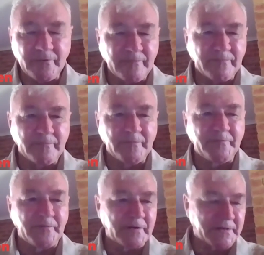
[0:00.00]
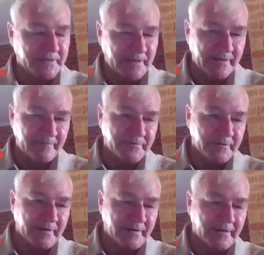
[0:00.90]
to offer them advice, you don't have
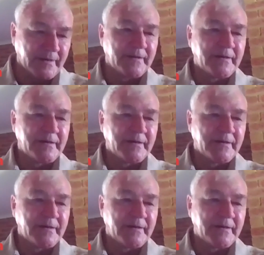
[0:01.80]
to do anything,